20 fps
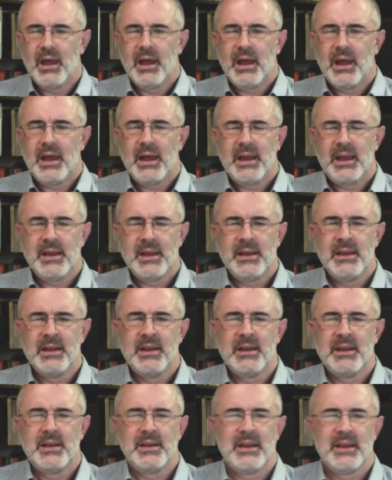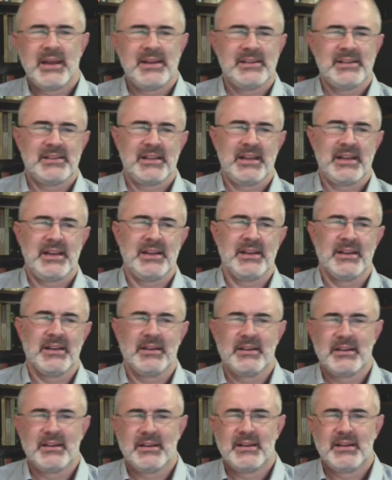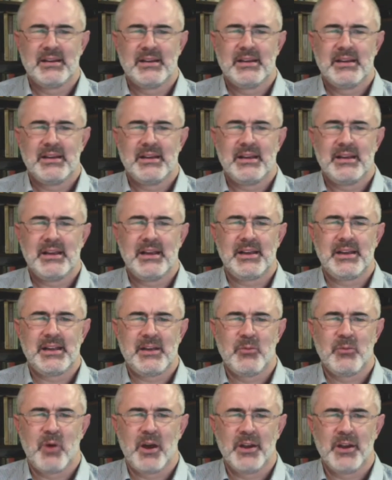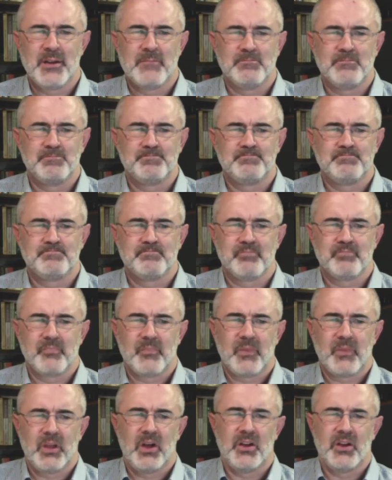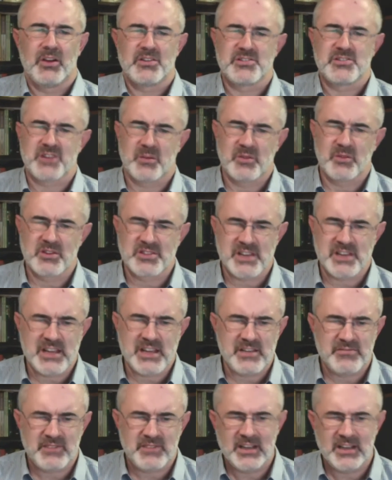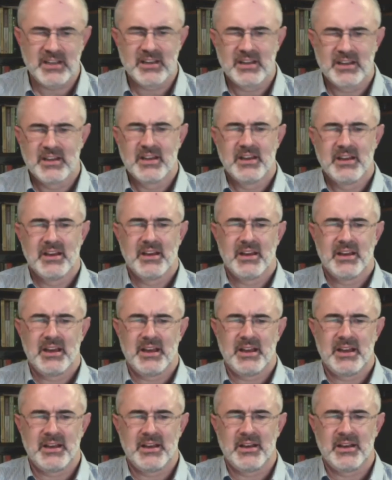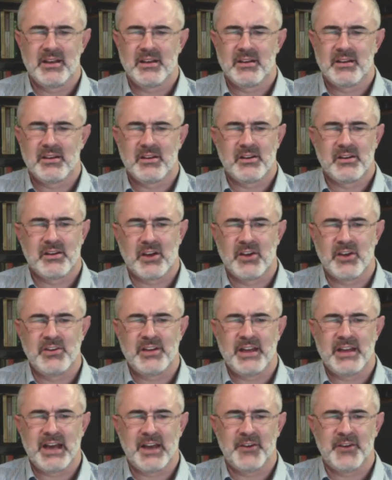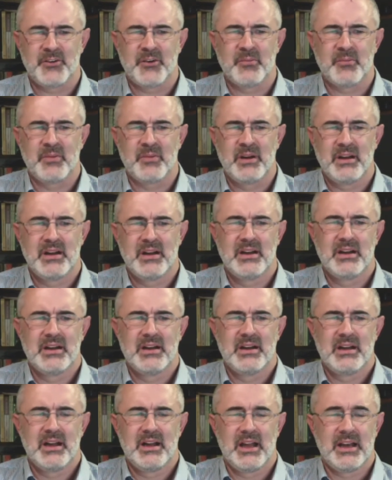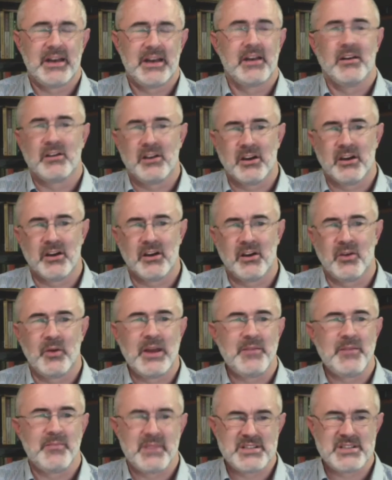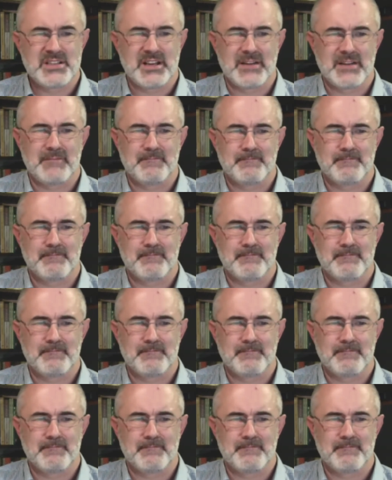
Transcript: In 1981, on a summer's evening in County Antrim, a little girl went missing.